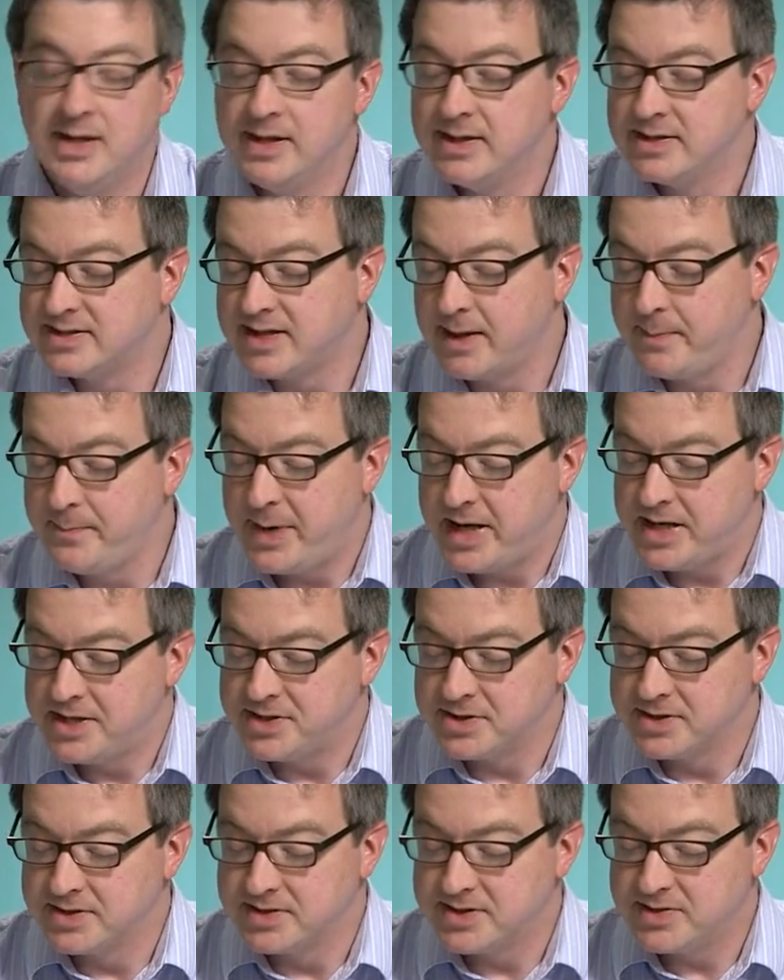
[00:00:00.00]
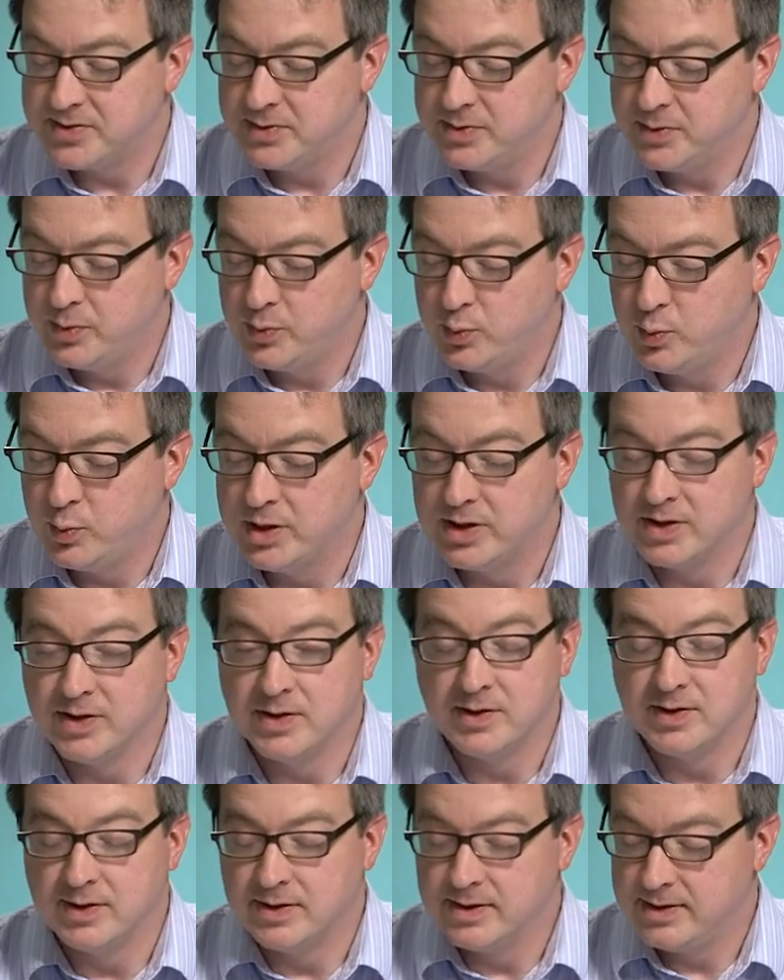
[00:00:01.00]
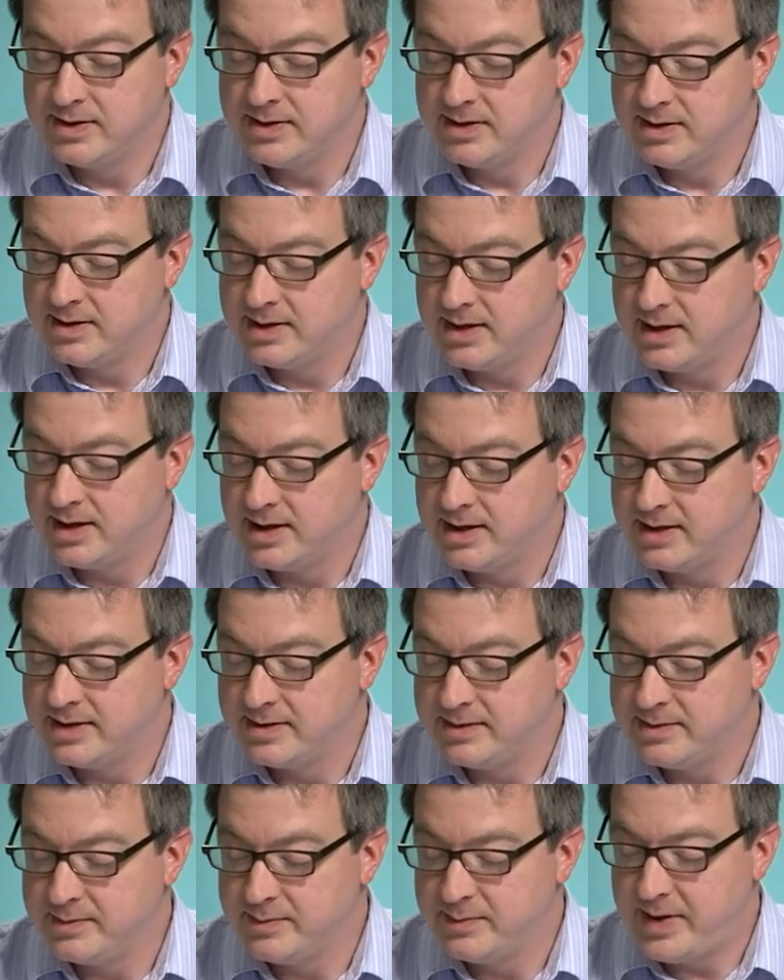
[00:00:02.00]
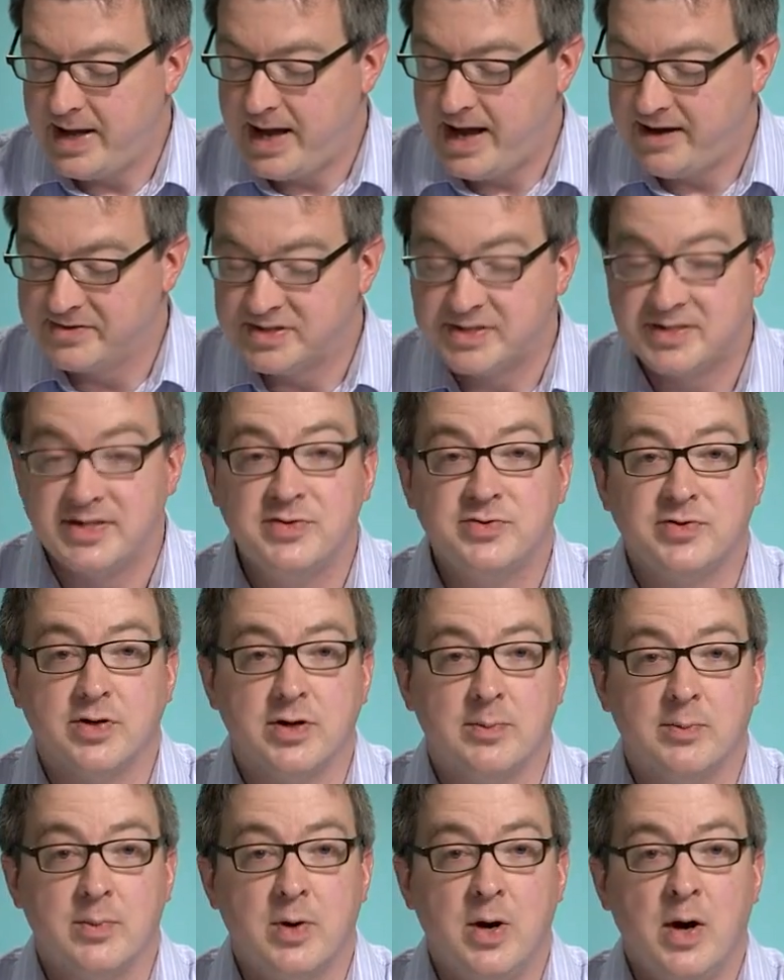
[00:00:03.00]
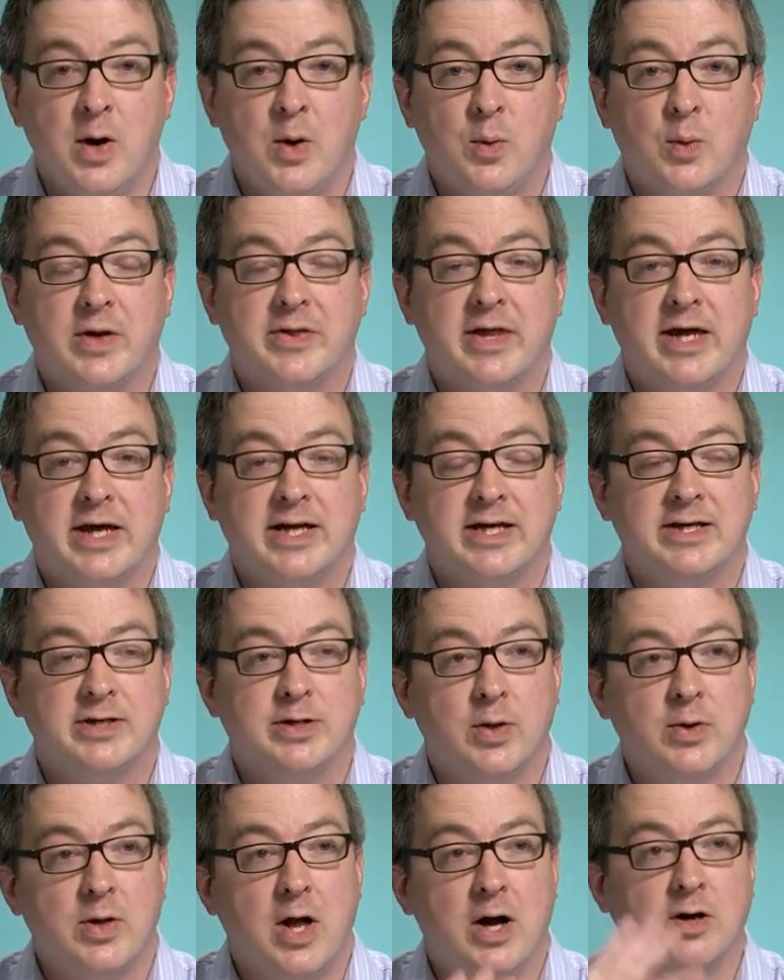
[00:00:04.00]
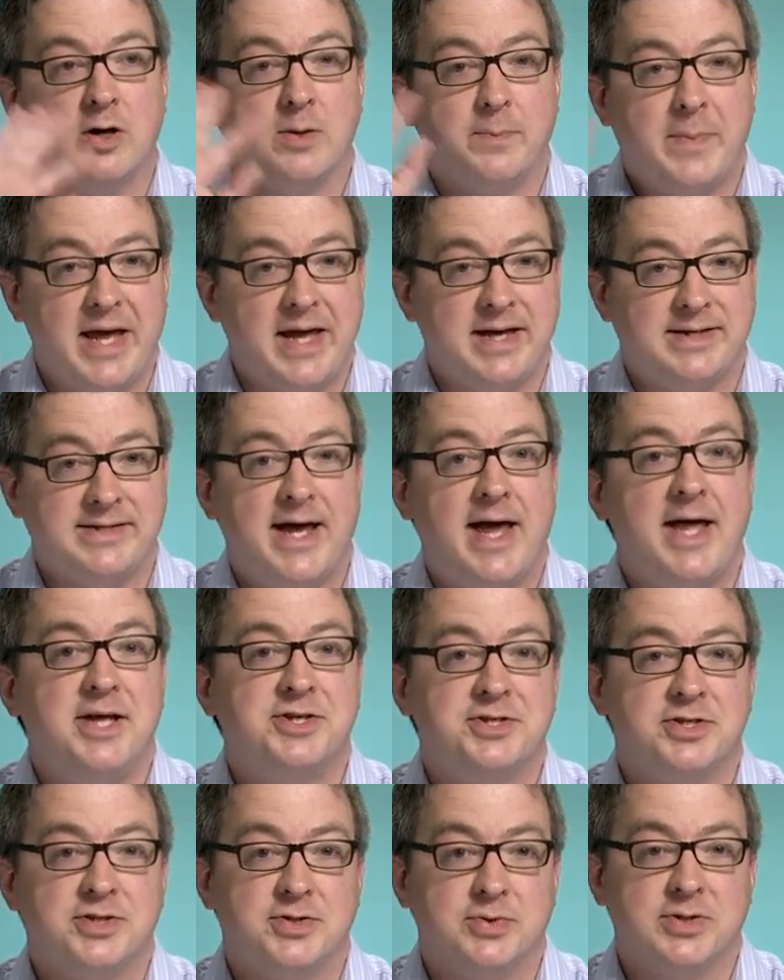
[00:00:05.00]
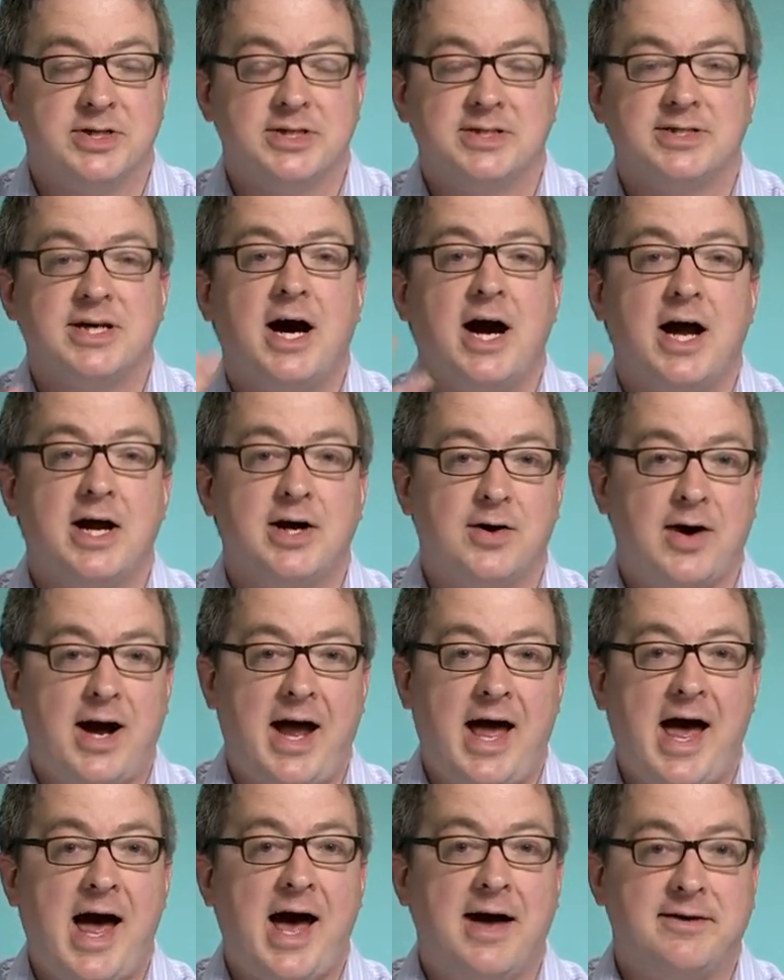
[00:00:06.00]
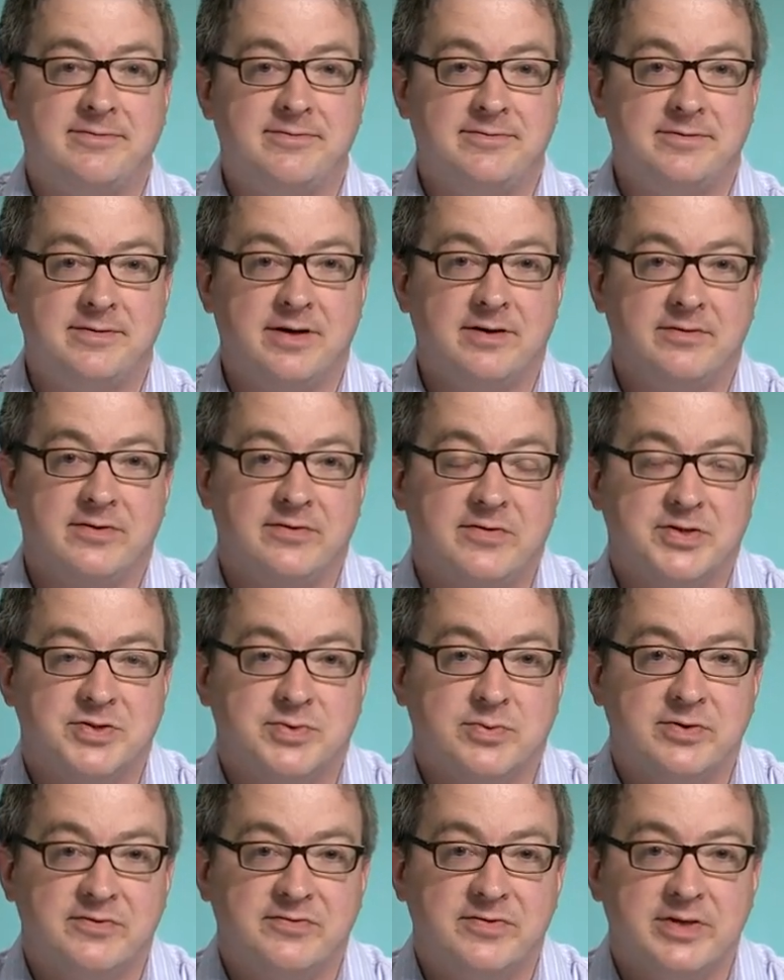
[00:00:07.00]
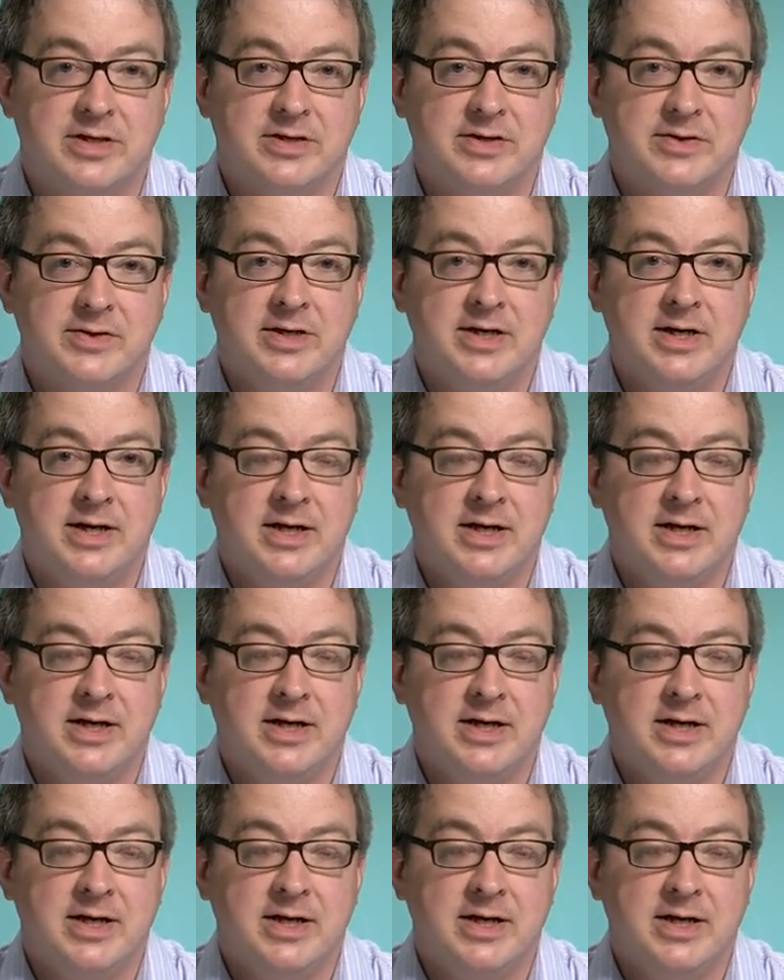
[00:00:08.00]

some patients will have a syndrome where they can no longer pay attention to an entire half of the visual field.